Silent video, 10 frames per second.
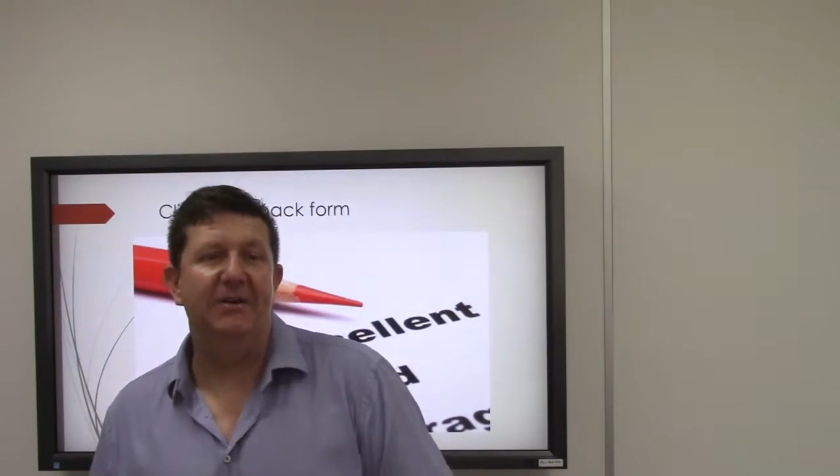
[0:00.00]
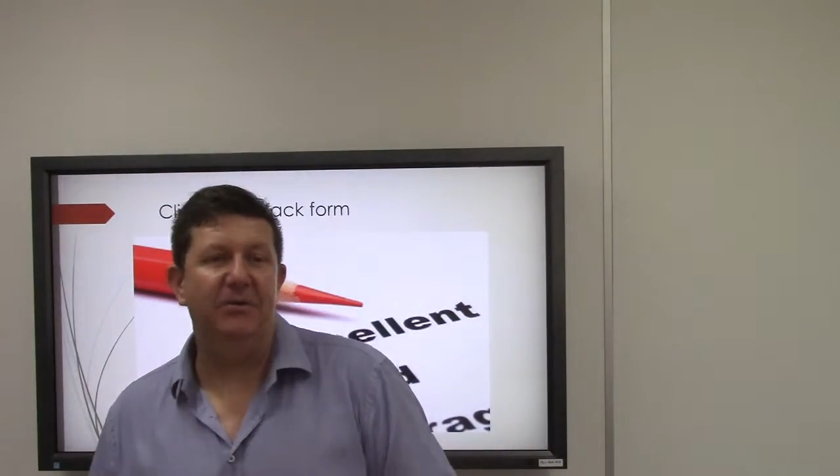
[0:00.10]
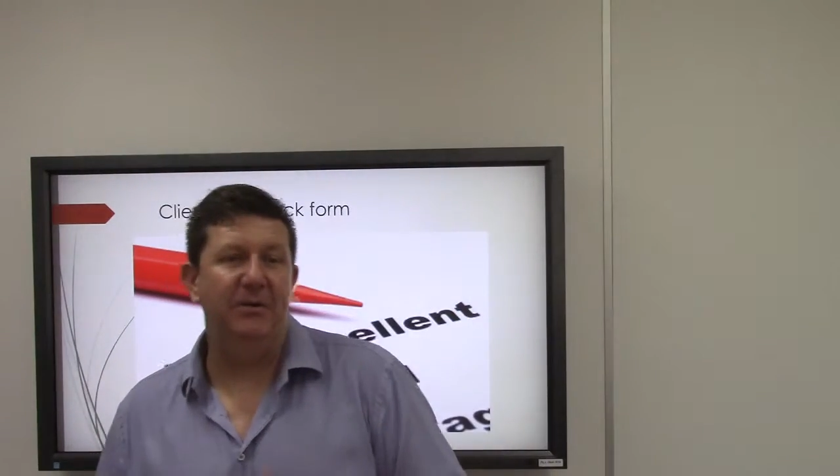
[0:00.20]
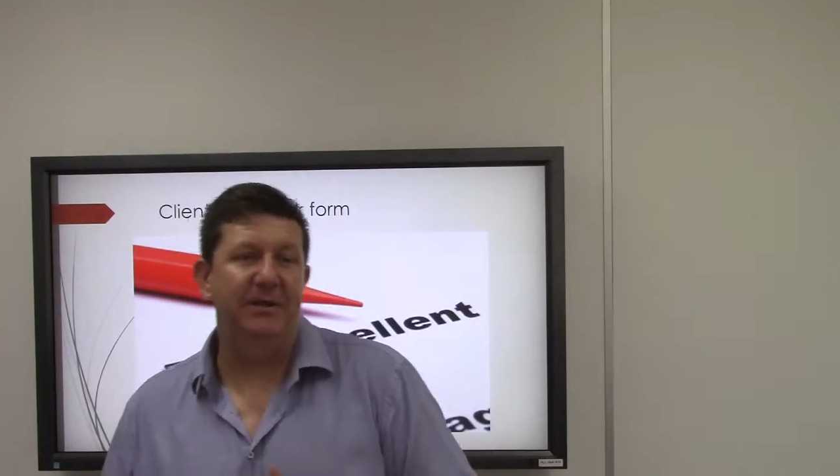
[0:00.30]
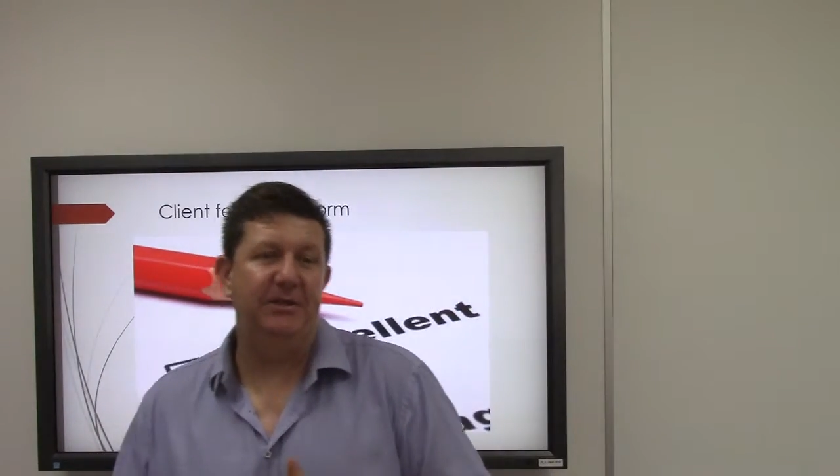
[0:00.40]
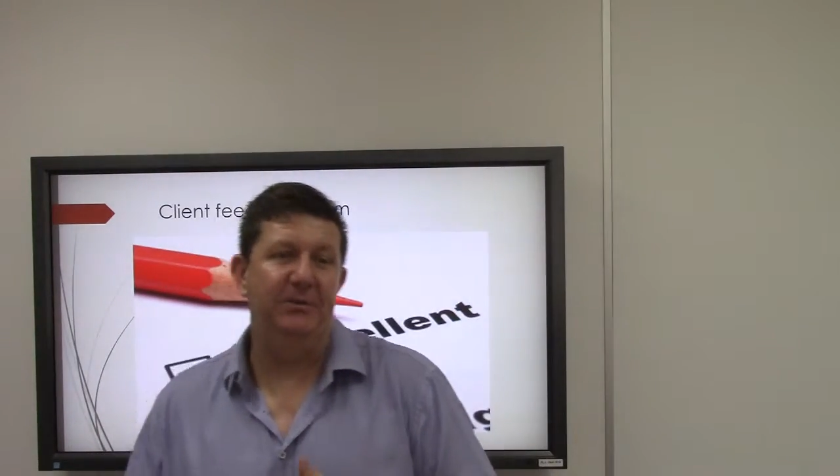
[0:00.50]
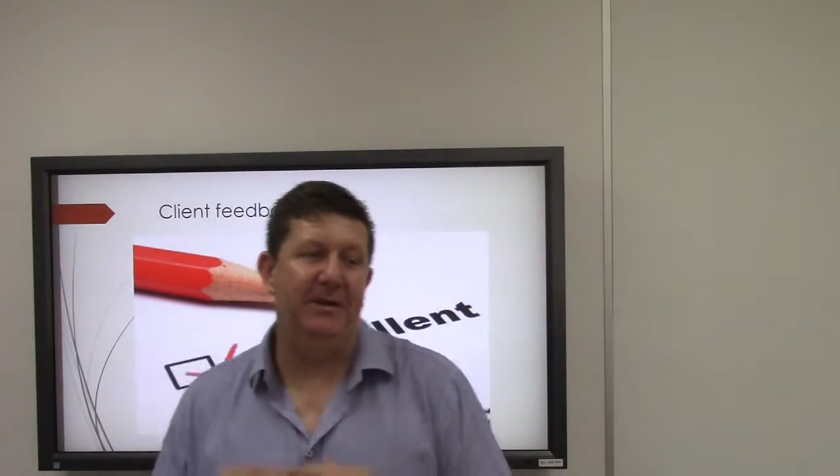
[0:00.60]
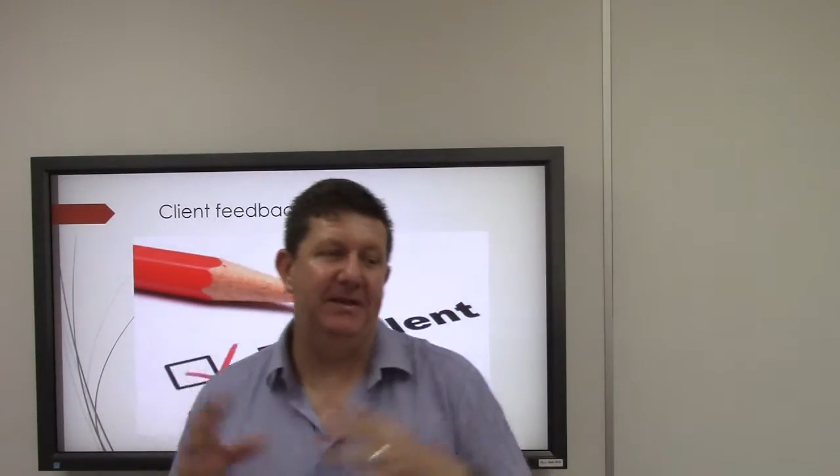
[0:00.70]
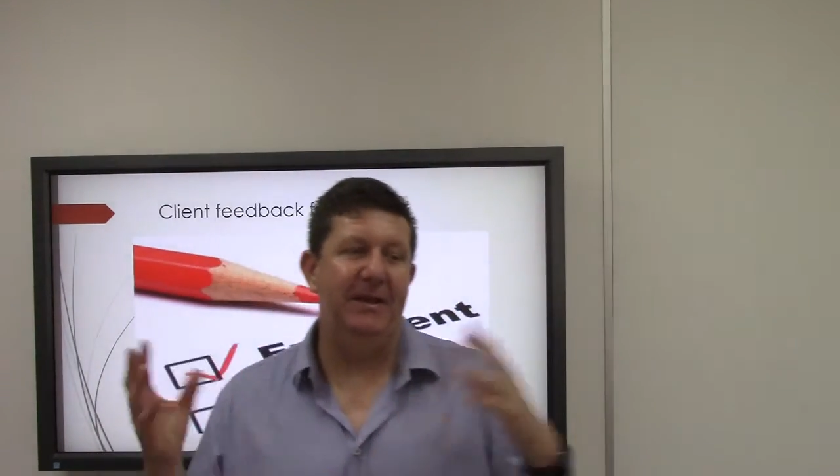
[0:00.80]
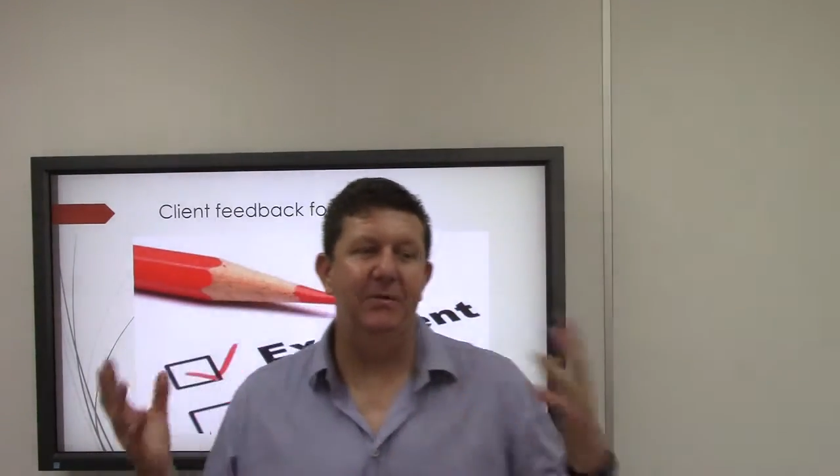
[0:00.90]
according to
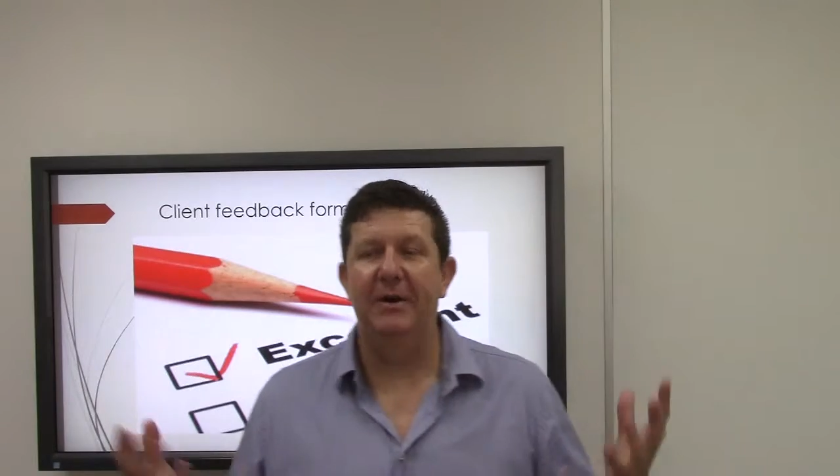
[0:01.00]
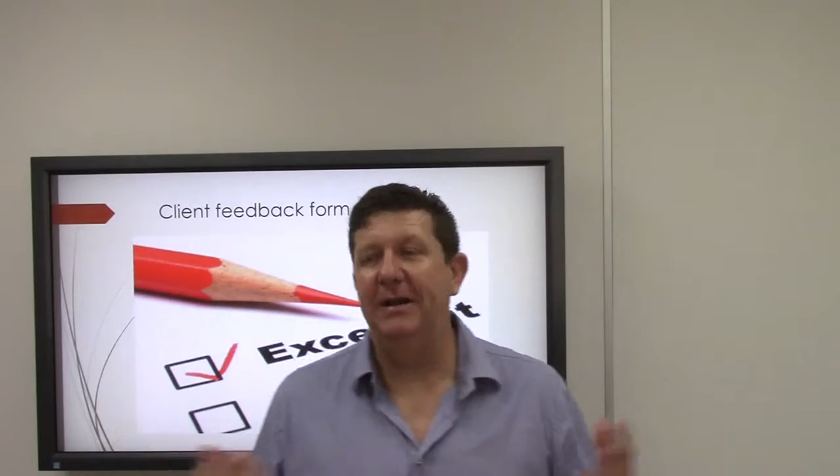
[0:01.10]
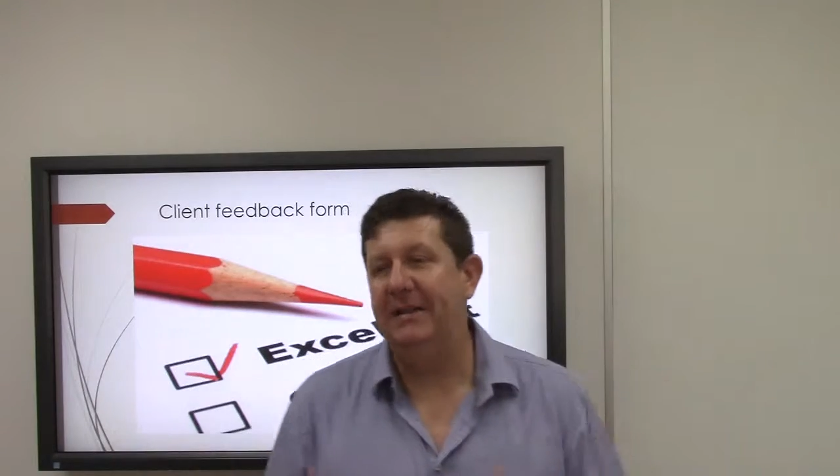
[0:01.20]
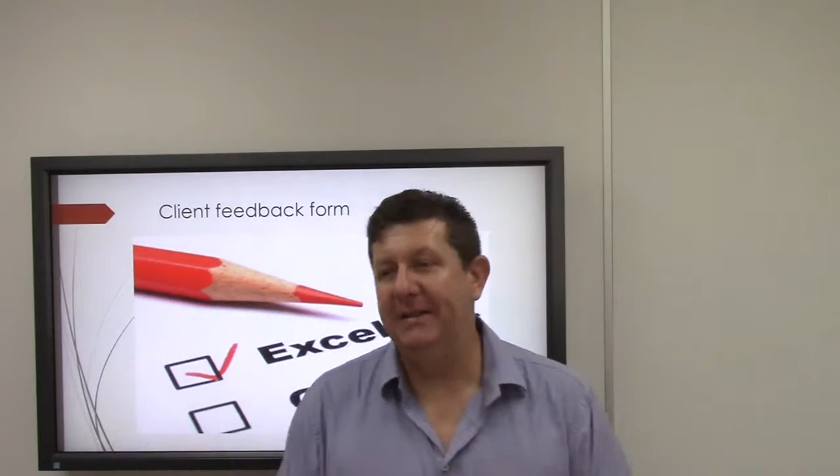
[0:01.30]
what they wanted,